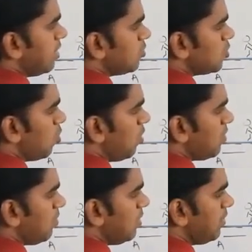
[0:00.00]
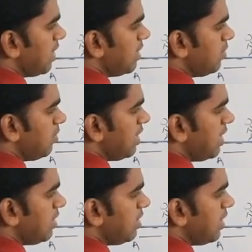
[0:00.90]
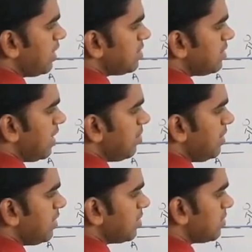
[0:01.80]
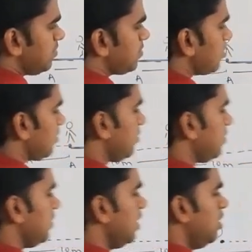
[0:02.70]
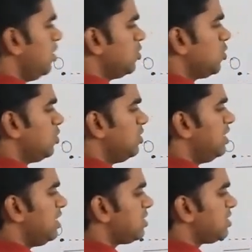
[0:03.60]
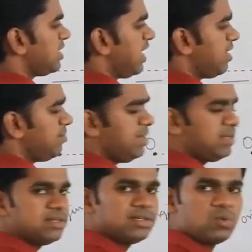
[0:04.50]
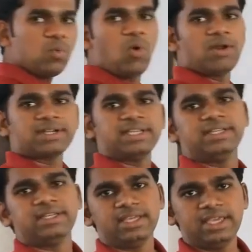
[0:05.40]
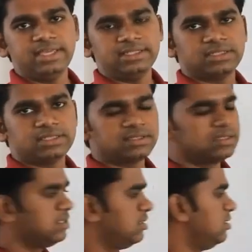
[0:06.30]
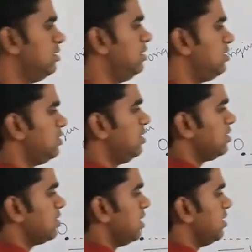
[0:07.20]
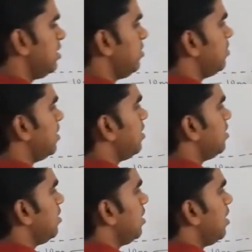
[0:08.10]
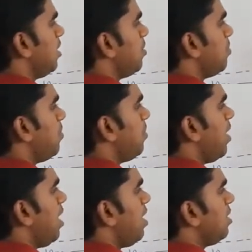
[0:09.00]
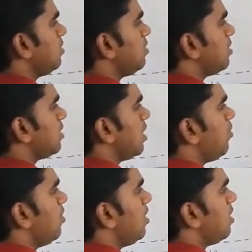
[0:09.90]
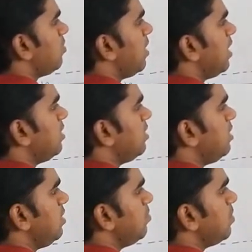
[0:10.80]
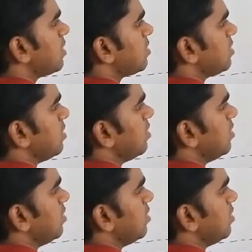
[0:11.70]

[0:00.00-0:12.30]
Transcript: So what will you get? You will get it as 10 meter. So this 10 meter, what it is? This is nothing but path traveled by the person.